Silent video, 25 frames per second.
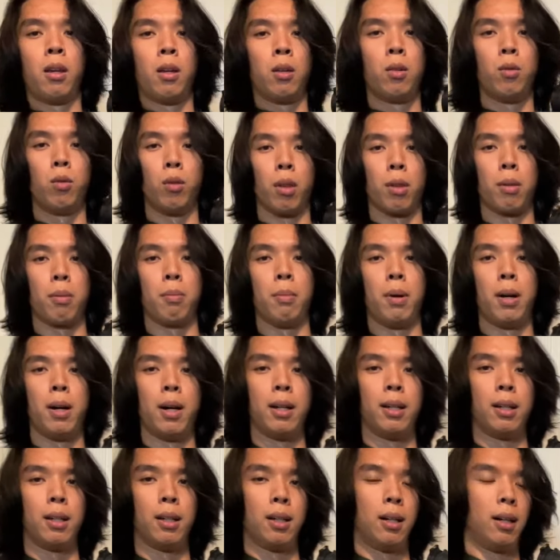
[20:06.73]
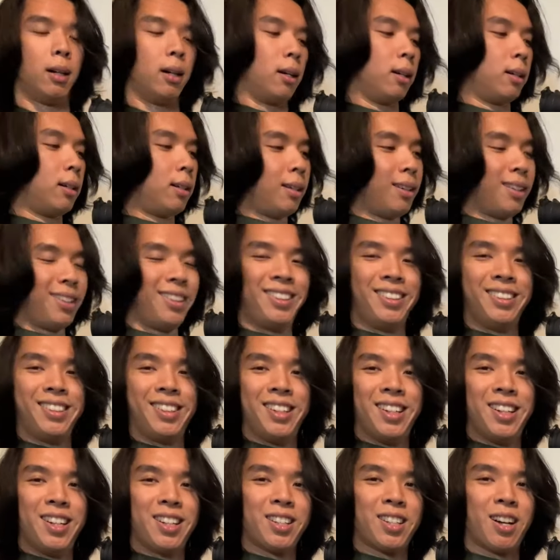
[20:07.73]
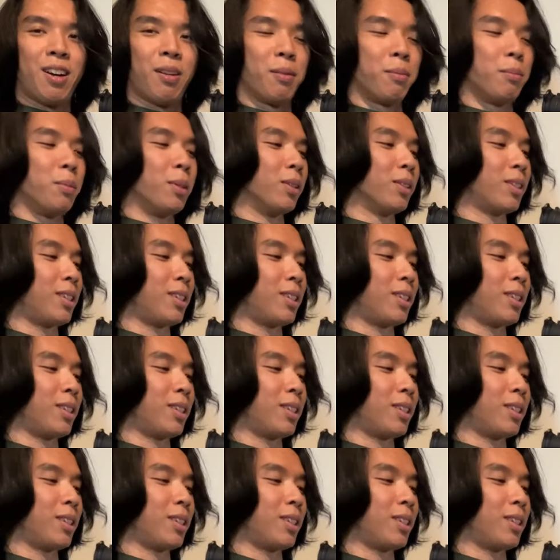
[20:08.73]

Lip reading: with my Time-Built